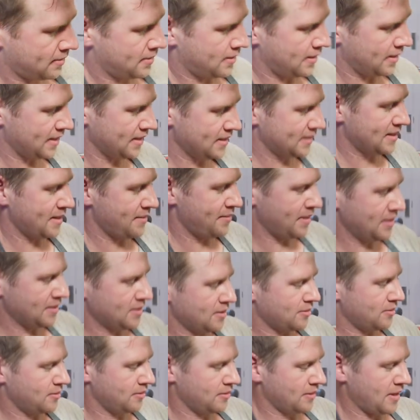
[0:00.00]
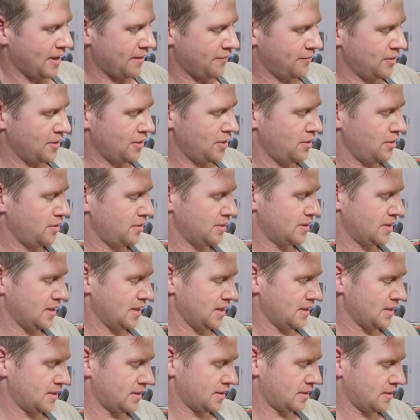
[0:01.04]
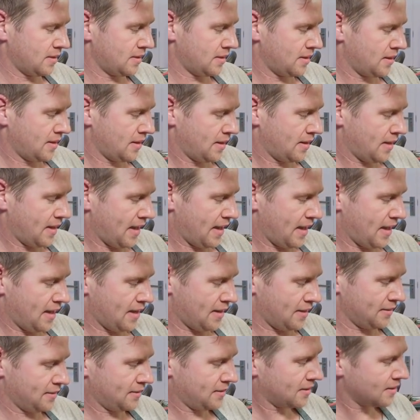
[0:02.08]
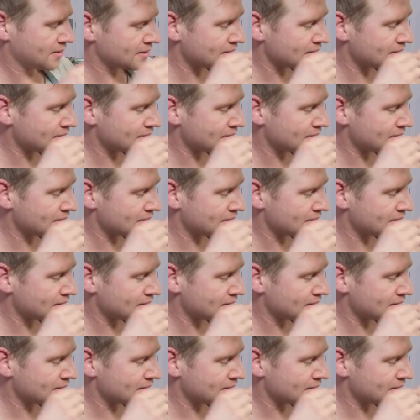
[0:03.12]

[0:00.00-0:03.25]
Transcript: I guess that means I'll have to use this end